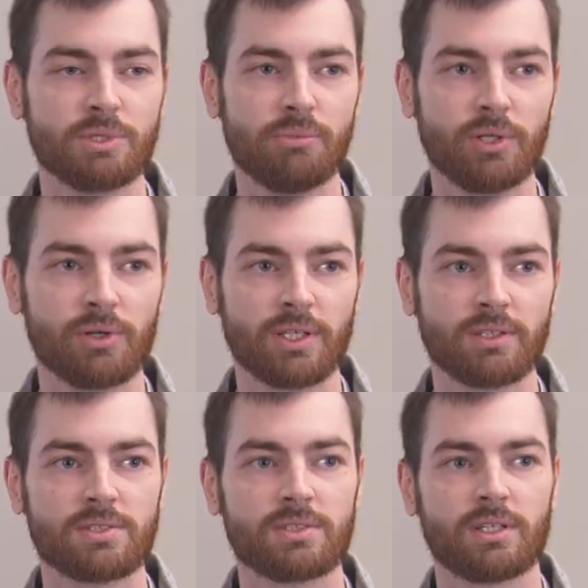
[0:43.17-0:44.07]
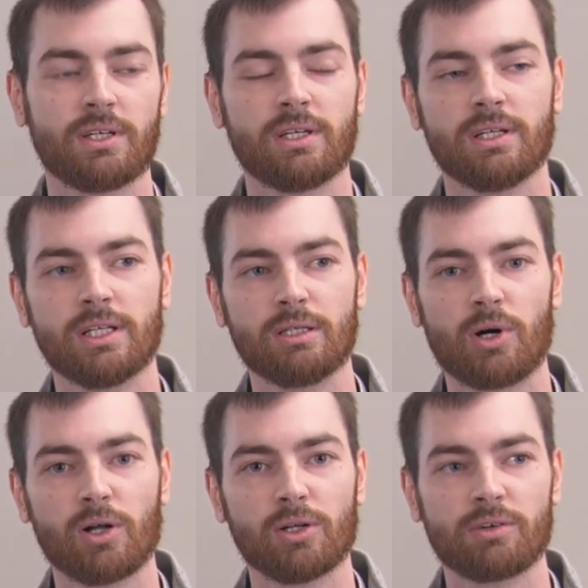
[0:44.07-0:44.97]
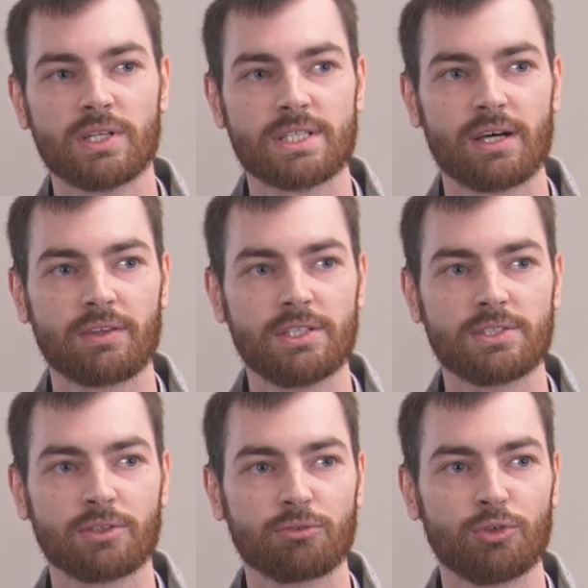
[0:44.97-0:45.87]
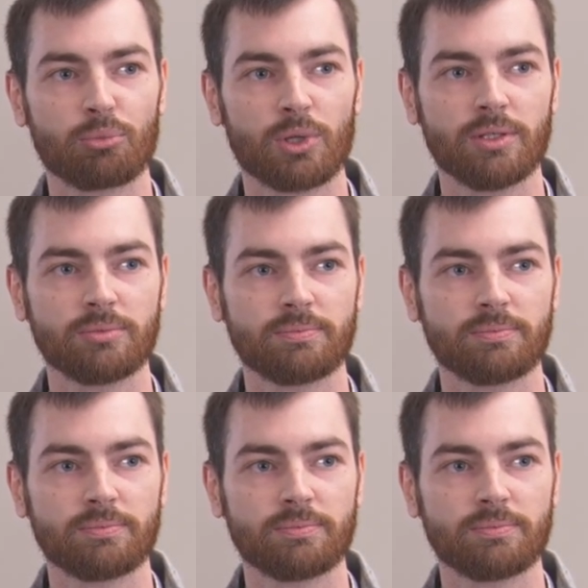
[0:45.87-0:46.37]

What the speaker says: and buildings all over the southeastern footprint.